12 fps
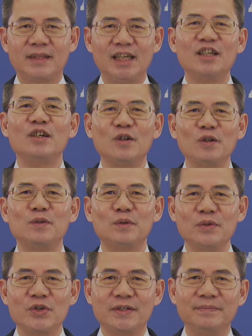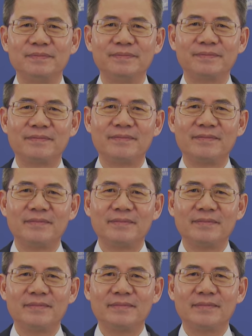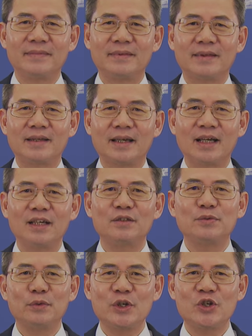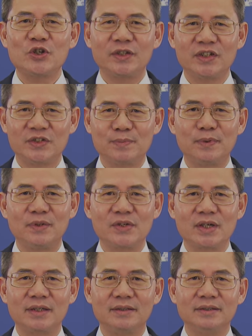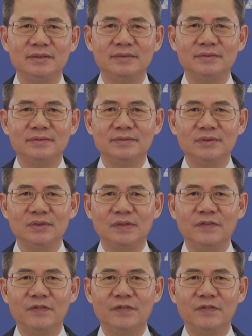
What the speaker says: In conclusion, I'd like to wish this project to the